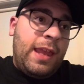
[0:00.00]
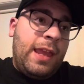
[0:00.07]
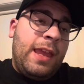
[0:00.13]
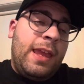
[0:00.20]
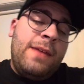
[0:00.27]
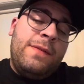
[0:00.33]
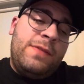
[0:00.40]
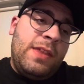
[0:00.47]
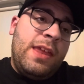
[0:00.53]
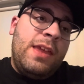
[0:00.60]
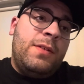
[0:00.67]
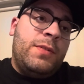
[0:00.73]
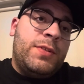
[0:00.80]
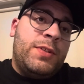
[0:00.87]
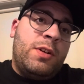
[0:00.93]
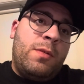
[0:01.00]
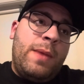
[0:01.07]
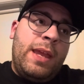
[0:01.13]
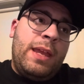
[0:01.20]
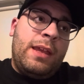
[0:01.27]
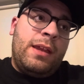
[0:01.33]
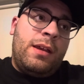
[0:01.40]
If the Eagles don't
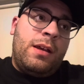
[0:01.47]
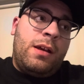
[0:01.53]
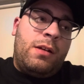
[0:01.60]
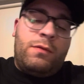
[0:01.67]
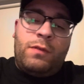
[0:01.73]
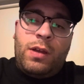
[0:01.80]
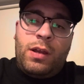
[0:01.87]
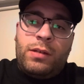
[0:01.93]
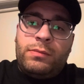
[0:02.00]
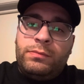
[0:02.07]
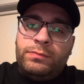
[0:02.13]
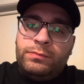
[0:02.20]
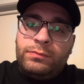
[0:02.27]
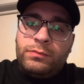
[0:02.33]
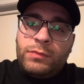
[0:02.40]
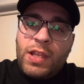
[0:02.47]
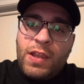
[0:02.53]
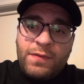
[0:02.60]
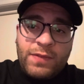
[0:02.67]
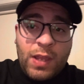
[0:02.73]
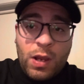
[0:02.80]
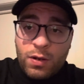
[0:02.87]
make a run,
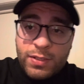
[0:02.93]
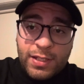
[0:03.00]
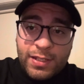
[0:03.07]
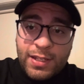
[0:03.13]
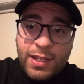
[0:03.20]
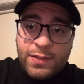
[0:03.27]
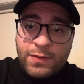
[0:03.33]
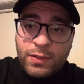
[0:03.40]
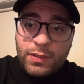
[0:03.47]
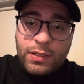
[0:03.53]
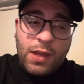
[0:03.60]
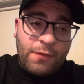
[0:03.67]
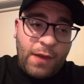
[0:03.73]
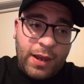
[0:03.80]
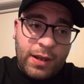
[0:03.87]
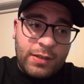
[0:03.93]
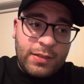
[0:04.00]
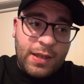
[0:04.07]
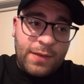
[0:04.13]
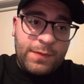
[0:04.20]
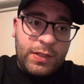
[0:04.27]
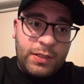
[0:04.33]
if they aren't successful enough, I could
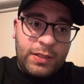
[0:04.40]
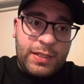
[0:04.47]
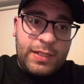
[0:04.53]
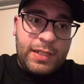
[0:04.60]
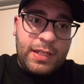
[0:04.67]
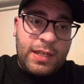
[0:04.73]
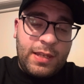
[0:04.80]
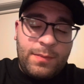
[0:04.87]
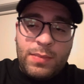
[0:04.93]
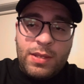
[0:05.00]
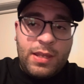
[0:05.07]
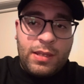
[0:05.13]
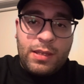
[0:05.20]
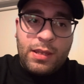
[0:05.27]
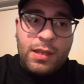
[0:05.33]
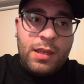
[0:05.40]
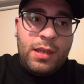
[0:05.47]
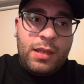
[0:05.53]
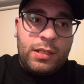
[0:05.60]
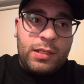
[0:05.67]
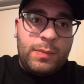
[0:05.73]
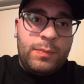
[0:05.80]
definitely see him being
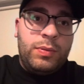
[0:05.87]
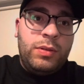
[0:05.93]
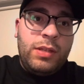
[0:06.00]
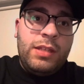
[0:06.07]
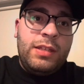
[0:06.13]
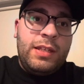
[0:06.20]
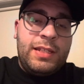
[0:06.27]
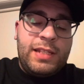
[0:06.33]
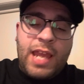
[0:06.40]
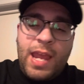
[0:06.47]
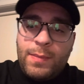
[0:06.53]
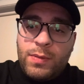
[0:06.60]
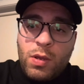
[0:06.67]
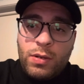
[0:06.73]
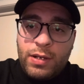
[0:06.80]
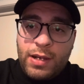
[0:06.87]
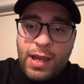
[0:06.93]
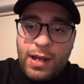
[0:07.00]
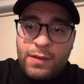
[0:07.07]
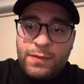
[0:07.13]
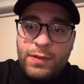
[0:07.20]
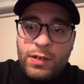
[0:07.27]
completely scapegoated
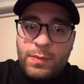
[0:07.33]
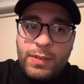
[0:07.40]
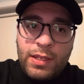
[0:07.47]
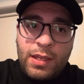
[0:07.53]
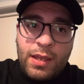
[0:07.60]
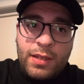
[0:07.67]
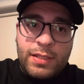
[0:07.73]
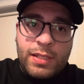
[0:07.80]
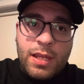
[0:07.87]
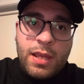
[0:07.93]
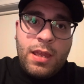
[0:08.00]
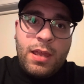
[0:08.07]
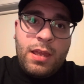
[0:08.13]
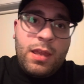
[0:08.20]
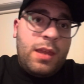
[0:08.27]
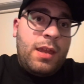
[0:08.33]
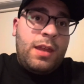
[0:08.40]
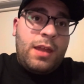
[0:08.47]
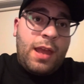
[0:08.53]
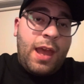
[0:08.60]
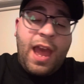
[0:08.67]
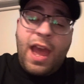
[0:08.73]
out of here, because
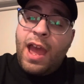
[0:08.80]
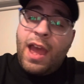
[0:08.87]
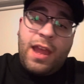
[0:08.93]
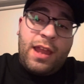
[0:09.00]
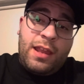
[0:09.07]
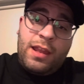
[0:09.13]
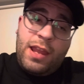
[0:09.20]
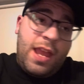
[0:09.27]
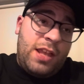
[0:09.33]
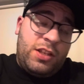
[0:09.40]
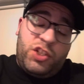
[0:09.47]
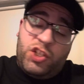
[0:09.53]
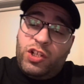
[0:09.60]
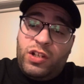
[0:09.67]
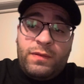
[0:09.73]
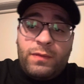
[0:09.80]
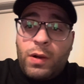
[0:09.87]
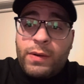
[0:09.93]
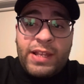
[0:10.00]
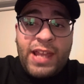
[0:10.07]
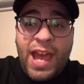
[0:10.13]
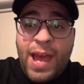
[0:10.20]
it should have
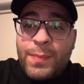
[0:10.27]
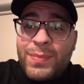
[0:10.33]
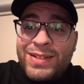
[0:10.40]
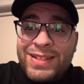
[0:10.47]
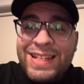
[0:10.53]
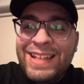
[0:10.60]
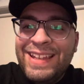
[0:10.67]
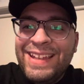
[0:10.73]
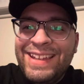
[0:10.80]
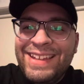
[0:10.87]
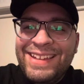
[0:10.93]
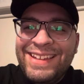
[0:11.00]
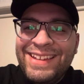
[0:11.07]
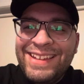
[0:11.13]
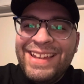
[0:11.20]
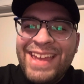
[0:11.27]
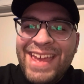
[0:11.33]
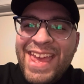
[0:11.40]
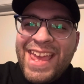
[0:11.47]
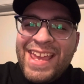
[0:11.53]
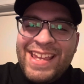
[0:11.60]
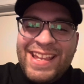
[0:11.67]
already happened.
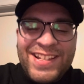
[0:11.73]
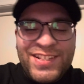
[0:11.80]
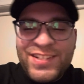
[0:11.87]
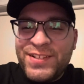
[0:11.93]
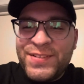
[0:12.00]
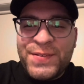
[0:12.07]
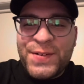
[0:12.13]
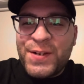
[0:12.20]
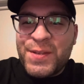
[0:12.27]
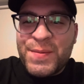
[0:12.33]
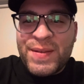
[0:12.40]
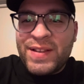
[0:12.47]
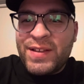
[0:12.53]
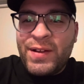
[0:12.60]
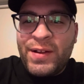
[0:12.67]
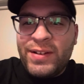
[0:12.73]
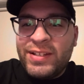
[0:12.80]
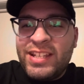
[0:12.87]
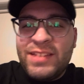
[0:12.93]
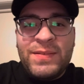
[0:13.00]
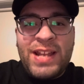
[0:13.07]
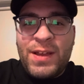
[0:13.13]
He should have already been gone,
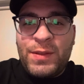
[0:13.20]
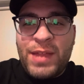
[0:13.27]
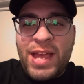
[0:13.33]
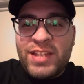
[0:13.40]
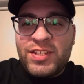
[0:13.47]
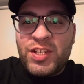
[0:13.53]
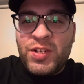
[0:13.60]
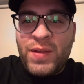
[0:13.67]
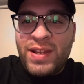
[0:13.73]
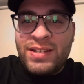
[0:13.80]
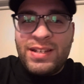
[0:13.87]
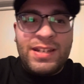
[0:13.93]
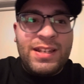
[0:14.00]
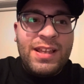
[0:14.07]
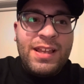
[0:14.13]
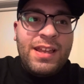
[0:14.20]
given how last year ended.